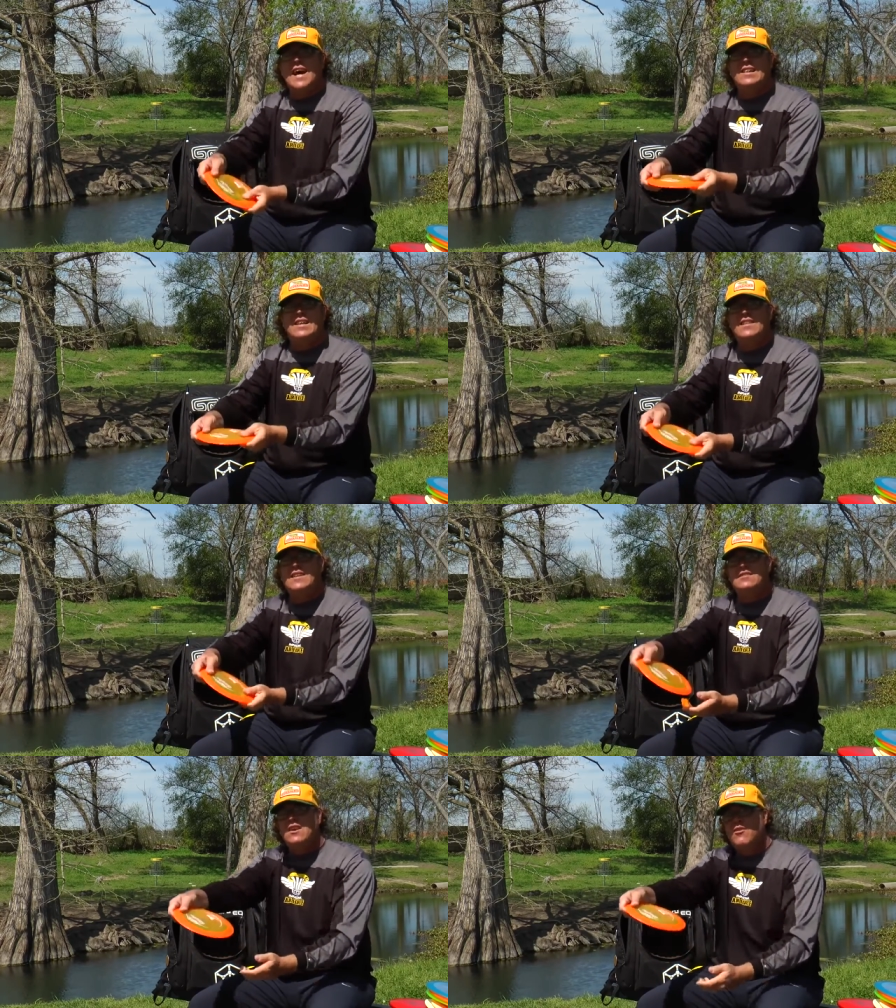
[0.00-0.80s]
dialing in
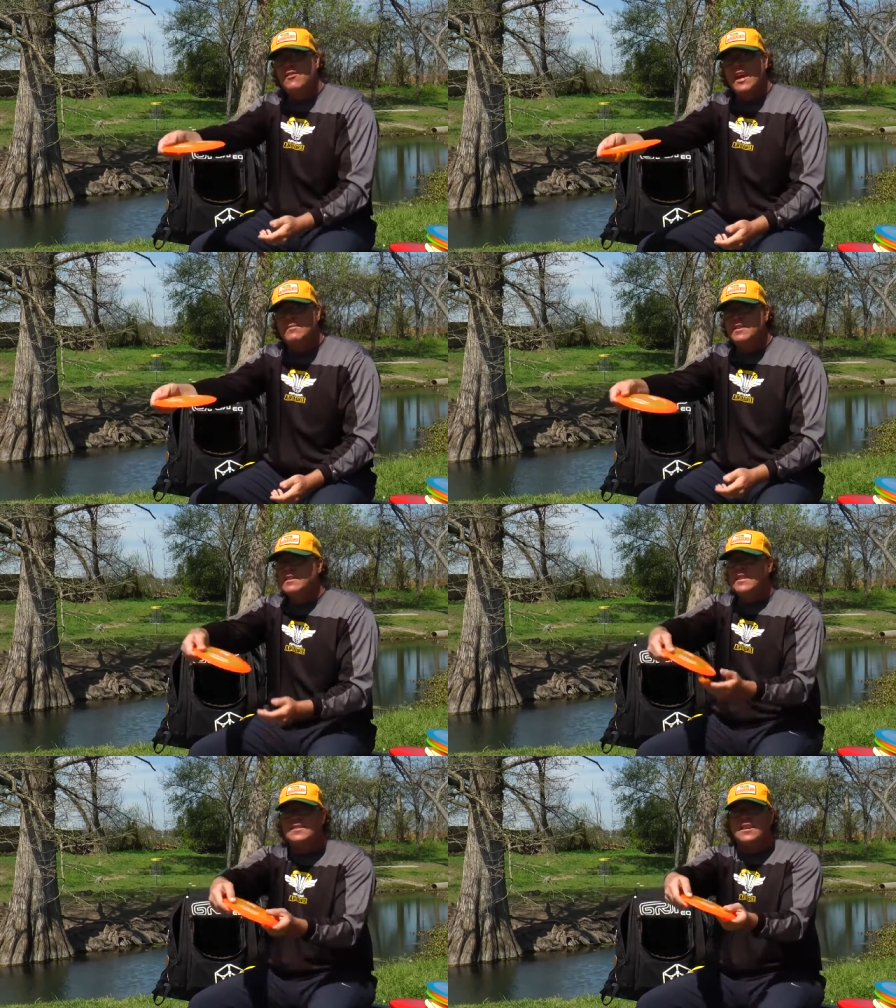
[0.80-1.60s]
these different types of
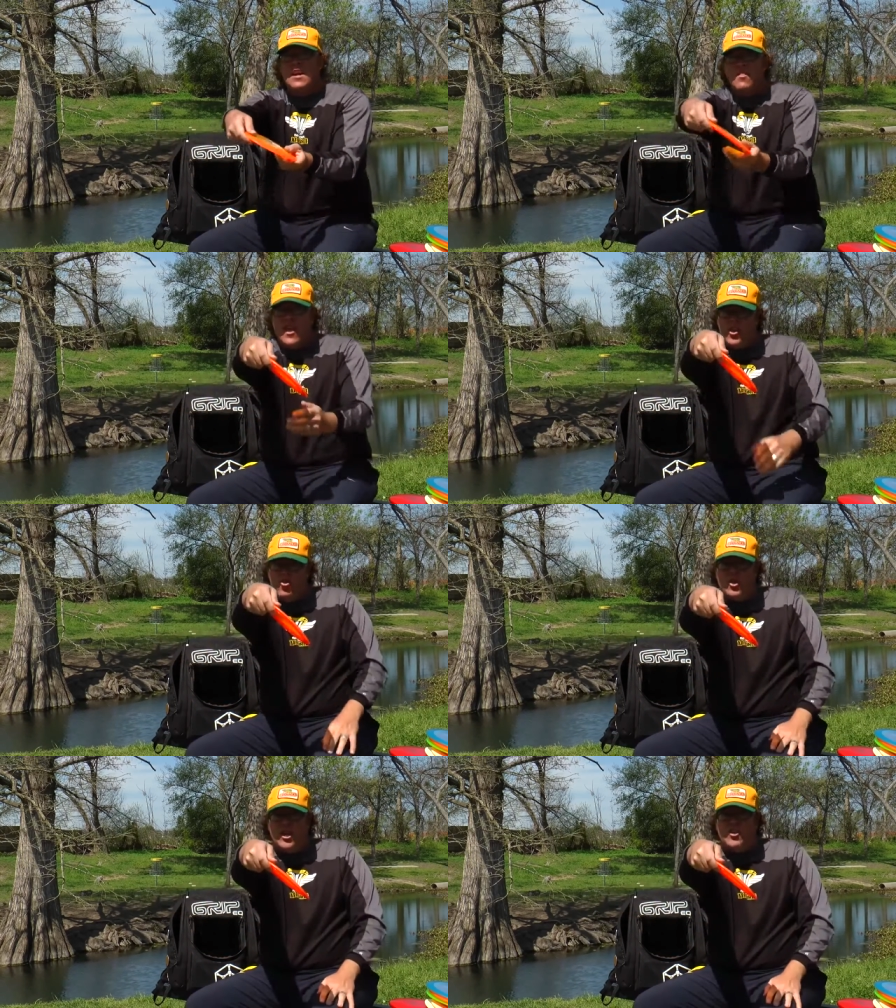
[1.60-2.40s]
discs that
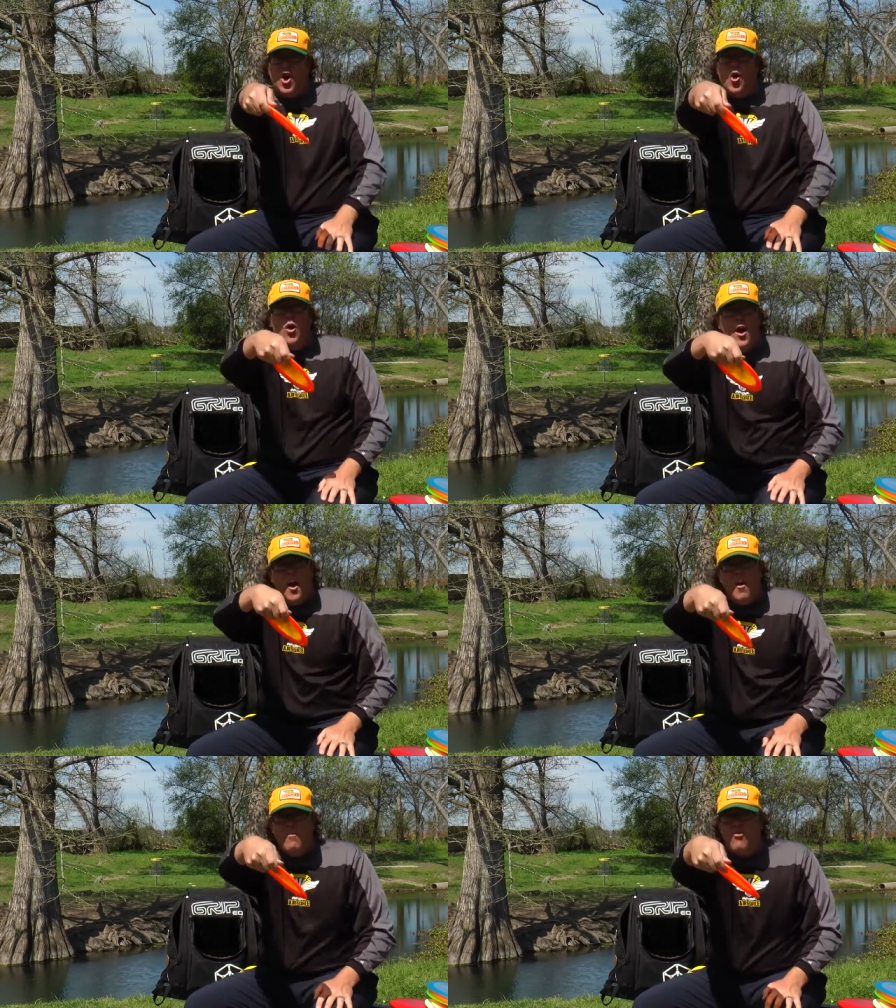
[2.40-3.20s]
you can go
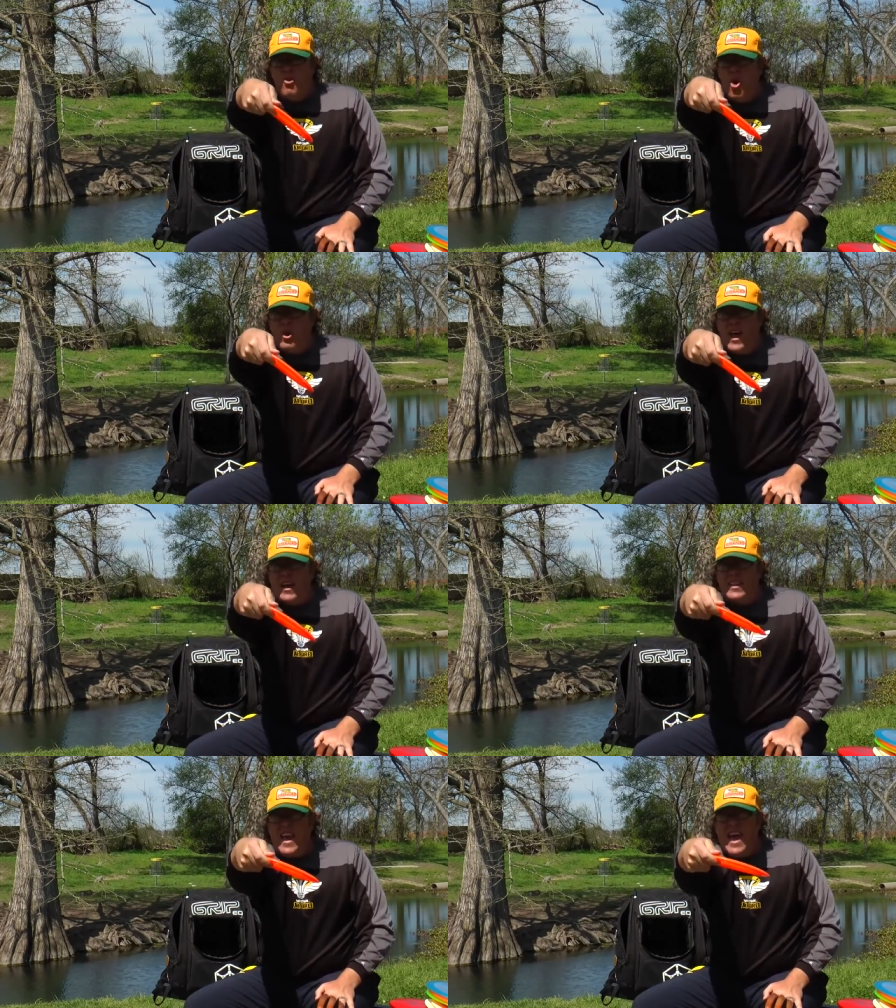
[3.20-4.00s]
throw
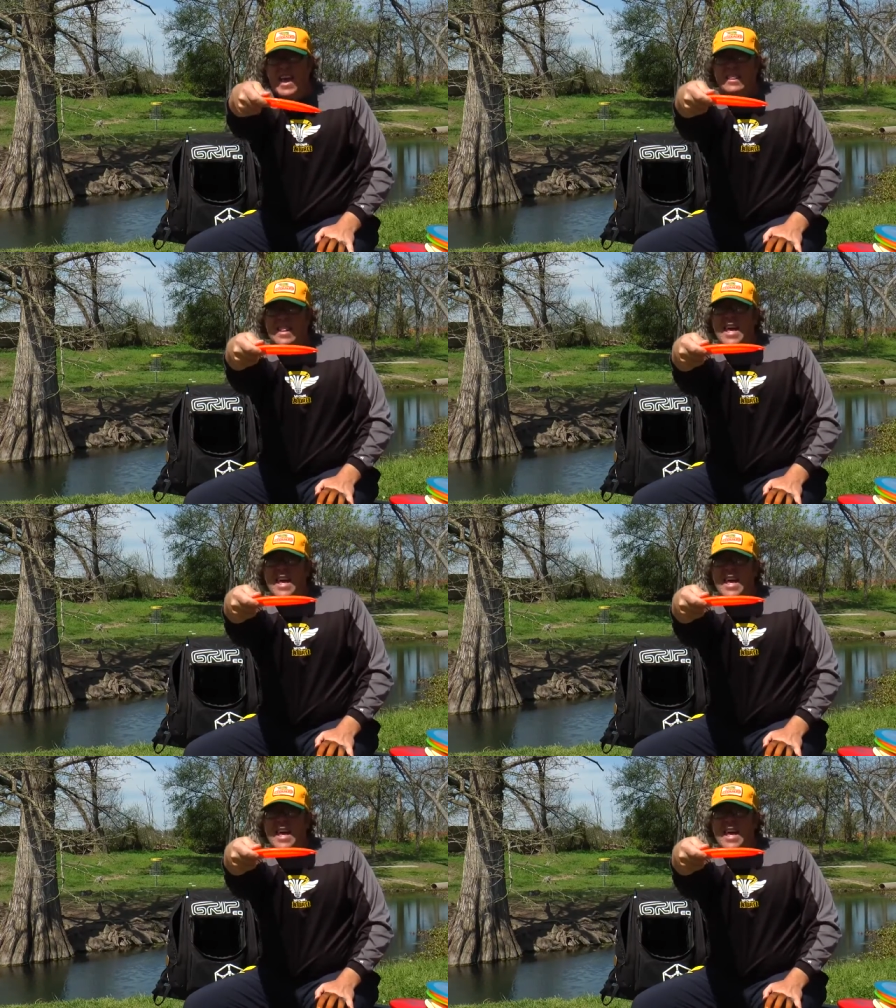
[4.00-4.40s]
like that and